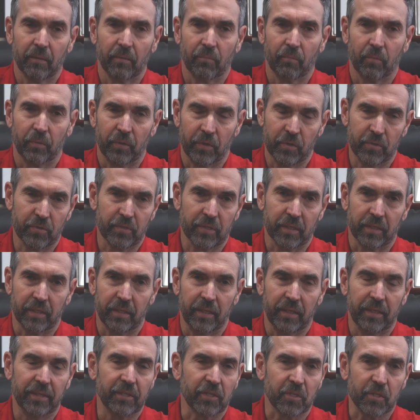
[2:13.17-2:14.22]
we're
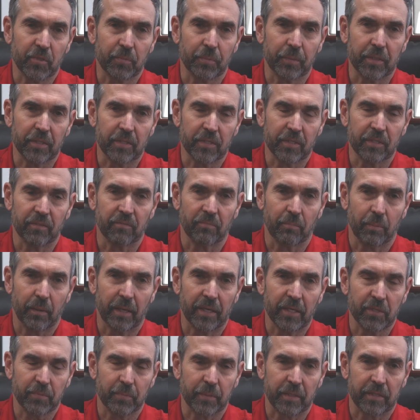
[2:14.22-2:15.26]
using inexpensive
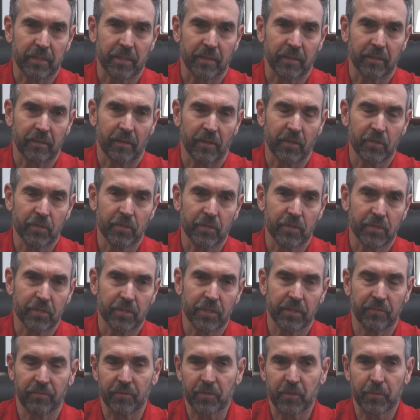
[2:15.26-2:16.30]
plasma technology
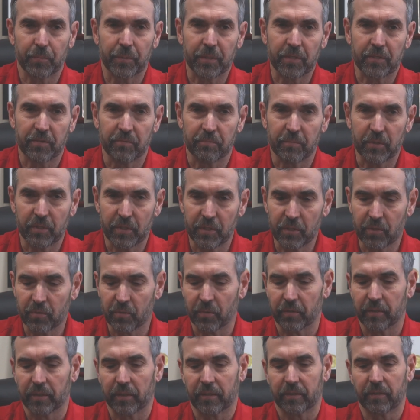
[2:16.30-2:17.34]
instead of expensive machine
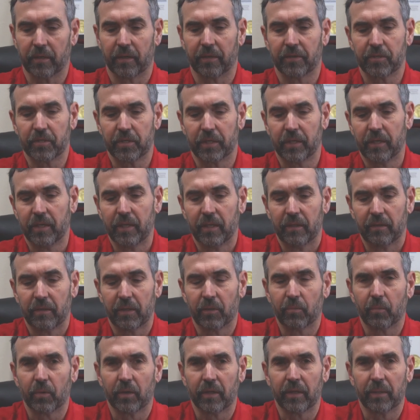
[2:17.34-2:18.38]
tool technology,
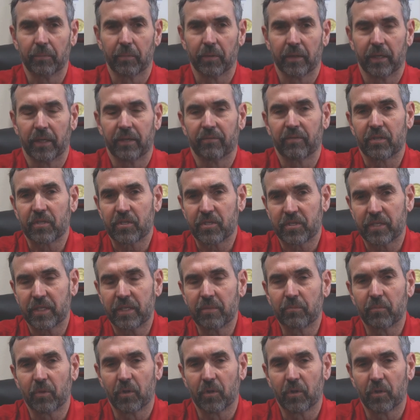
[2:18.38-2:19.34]
then we're able to have that same